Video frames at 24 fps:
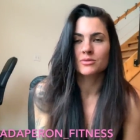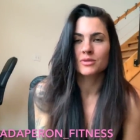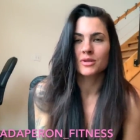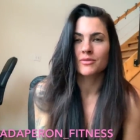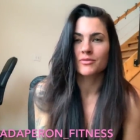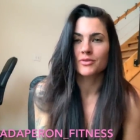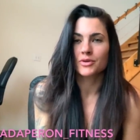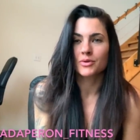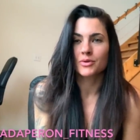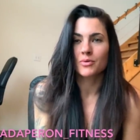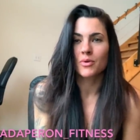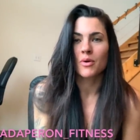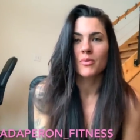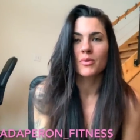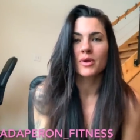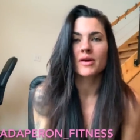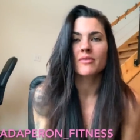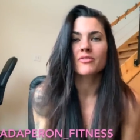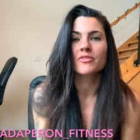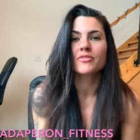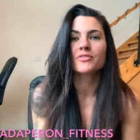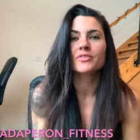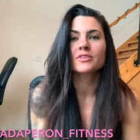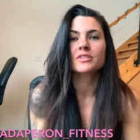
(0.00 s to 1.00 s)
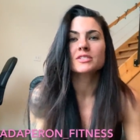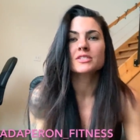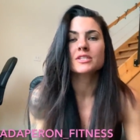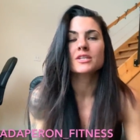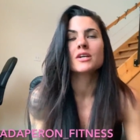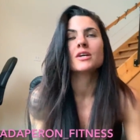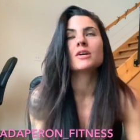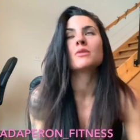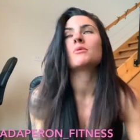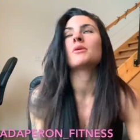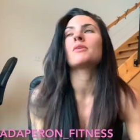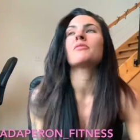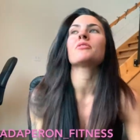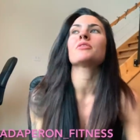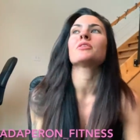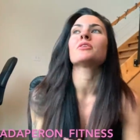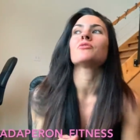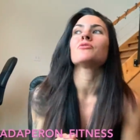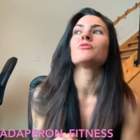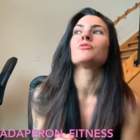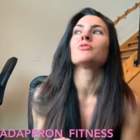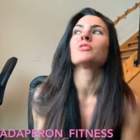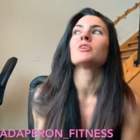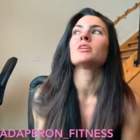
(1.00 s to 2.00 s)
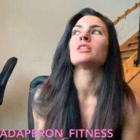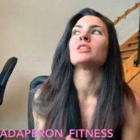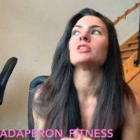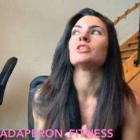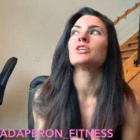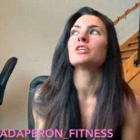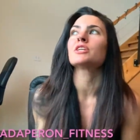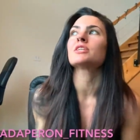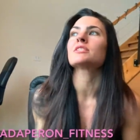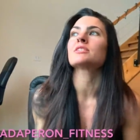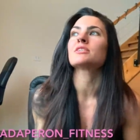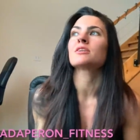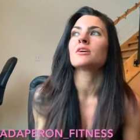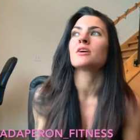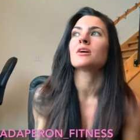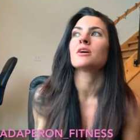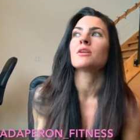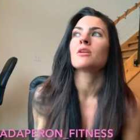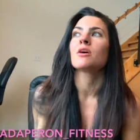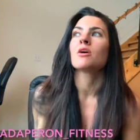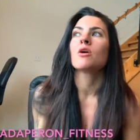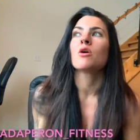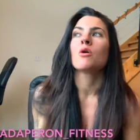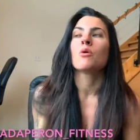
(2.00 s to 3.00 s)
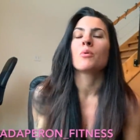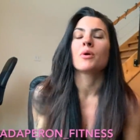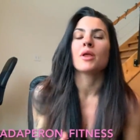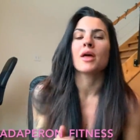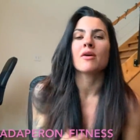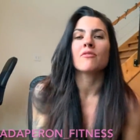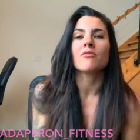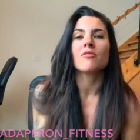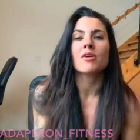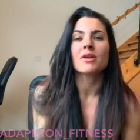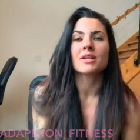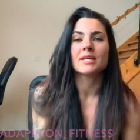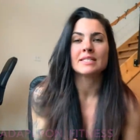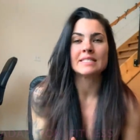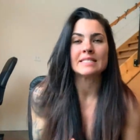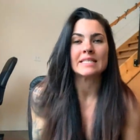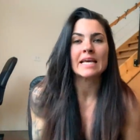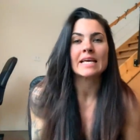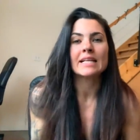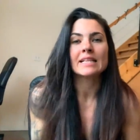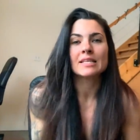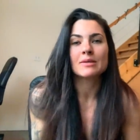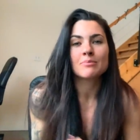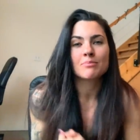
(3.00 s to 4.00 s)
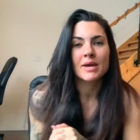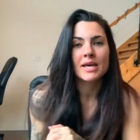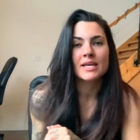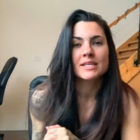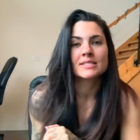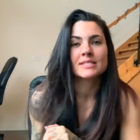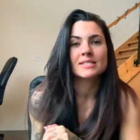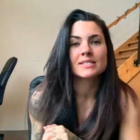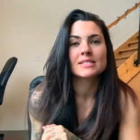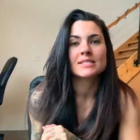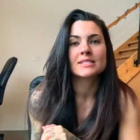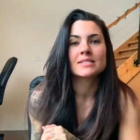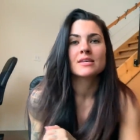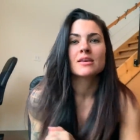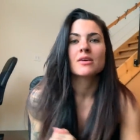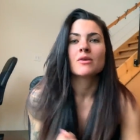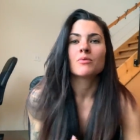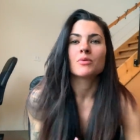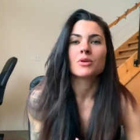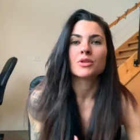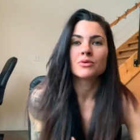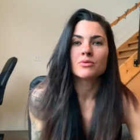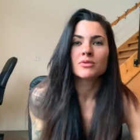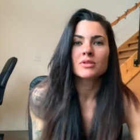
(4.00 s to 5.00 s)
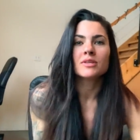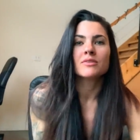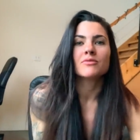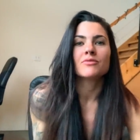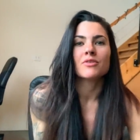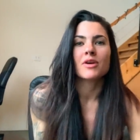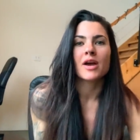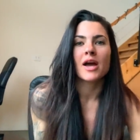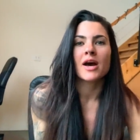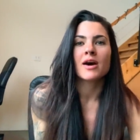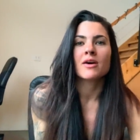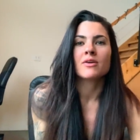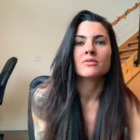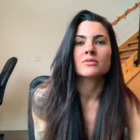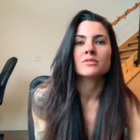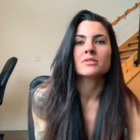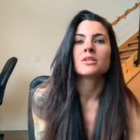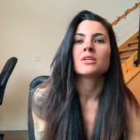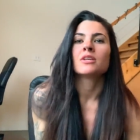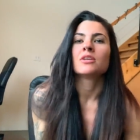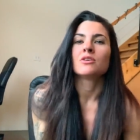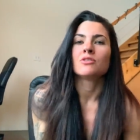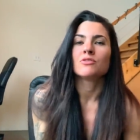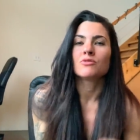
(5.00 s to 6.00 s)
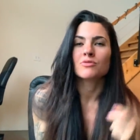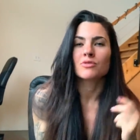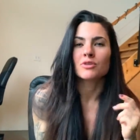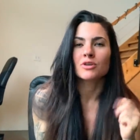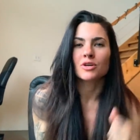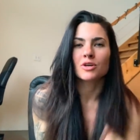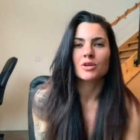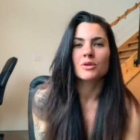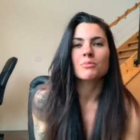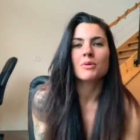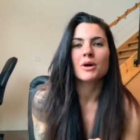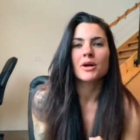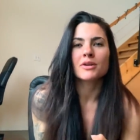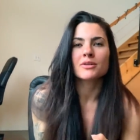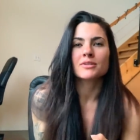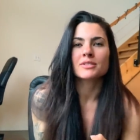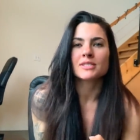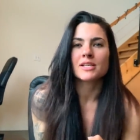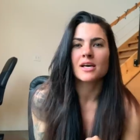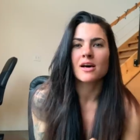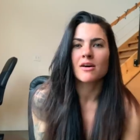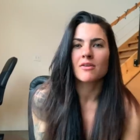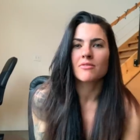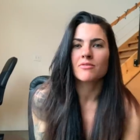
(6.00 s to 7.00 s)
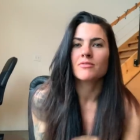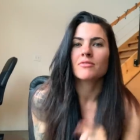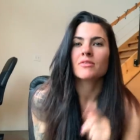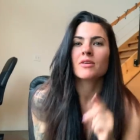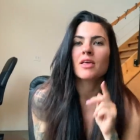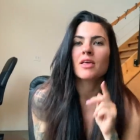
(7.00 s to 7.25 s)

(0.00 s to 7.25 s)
do whatever you want, whatever feels good, whatever you feel looks good, whatever on a daily basis when you leave your house you feel good about yourself,